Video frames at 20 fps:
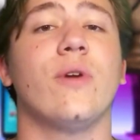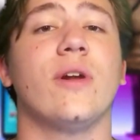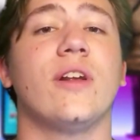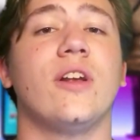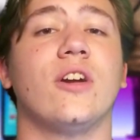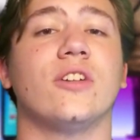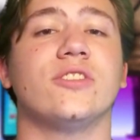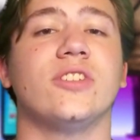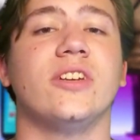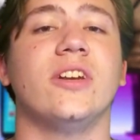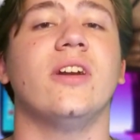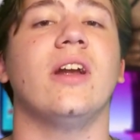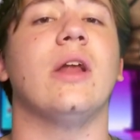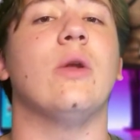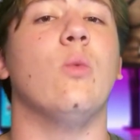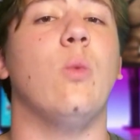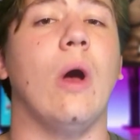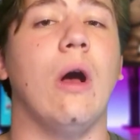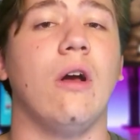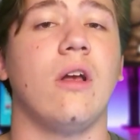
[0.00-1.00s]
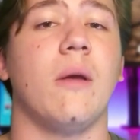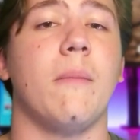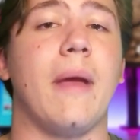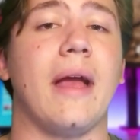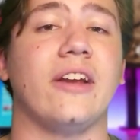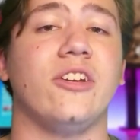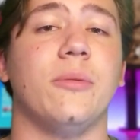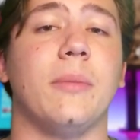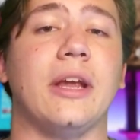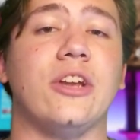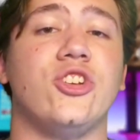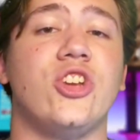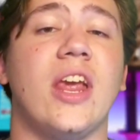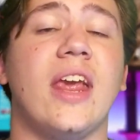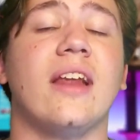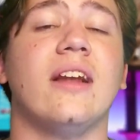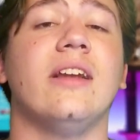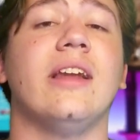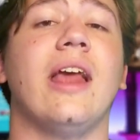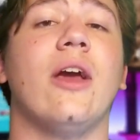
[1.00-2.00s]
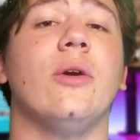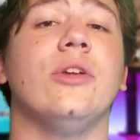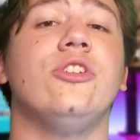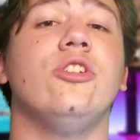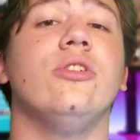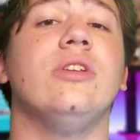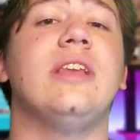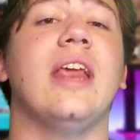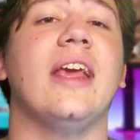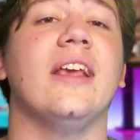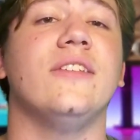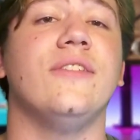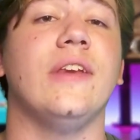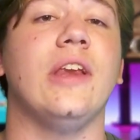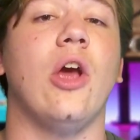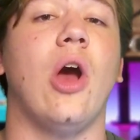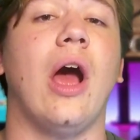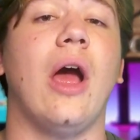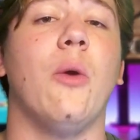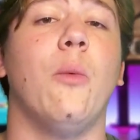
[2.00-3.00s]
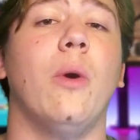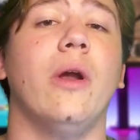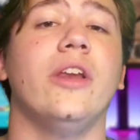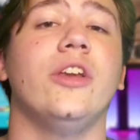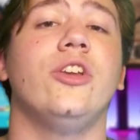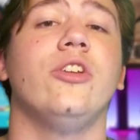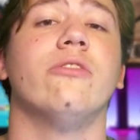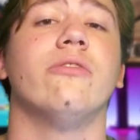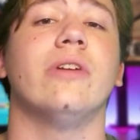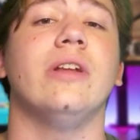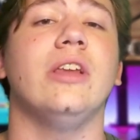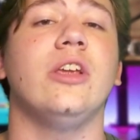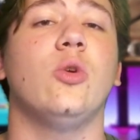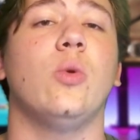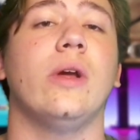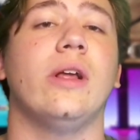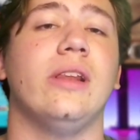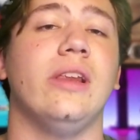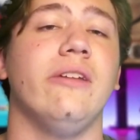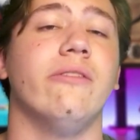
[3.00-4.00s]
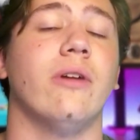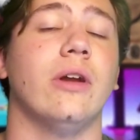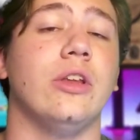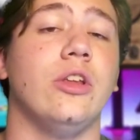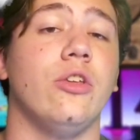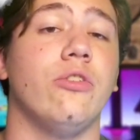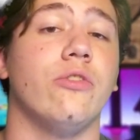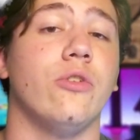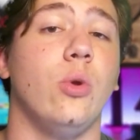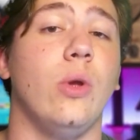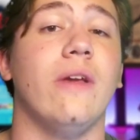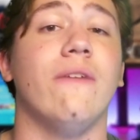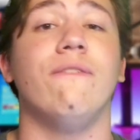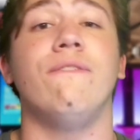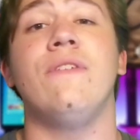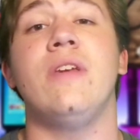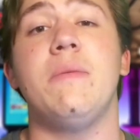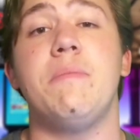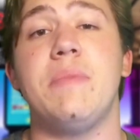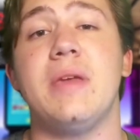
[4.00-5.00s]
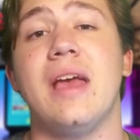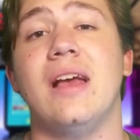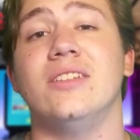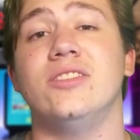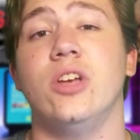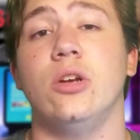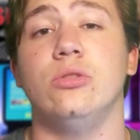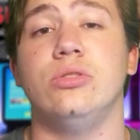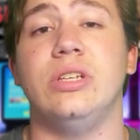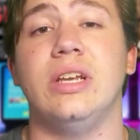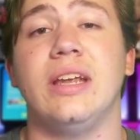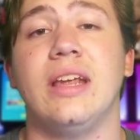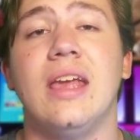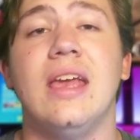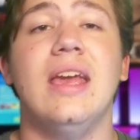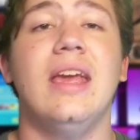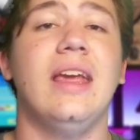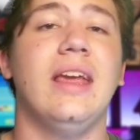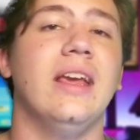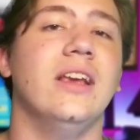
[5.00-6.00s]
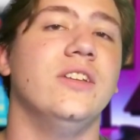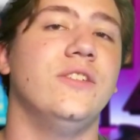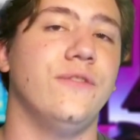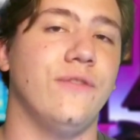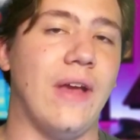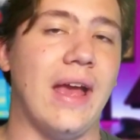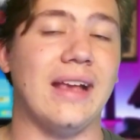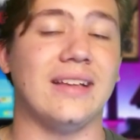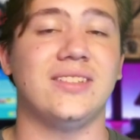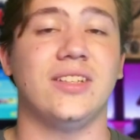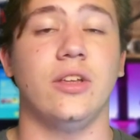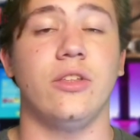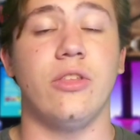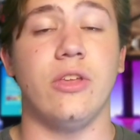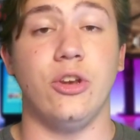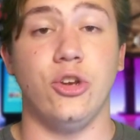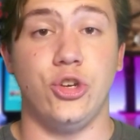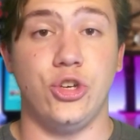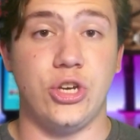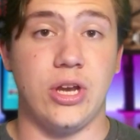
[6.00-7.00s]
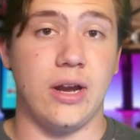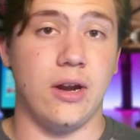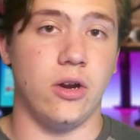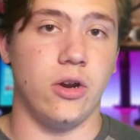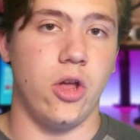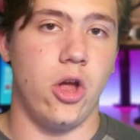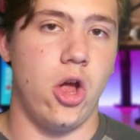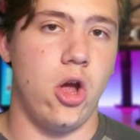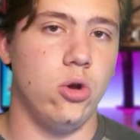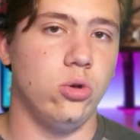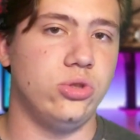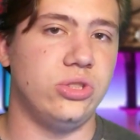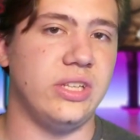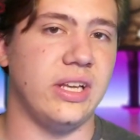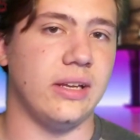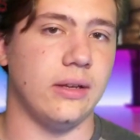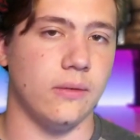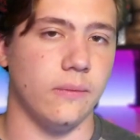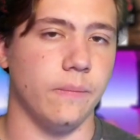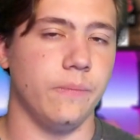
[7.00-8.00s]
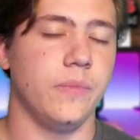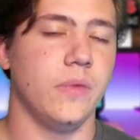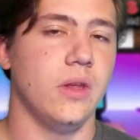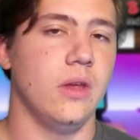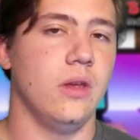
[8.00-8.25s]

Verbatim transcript: everyone, Carson here, and welcome back to my channel. Now, in today's video, I wanted to really quickly run you through if VPS hosting is faster than shared hosting.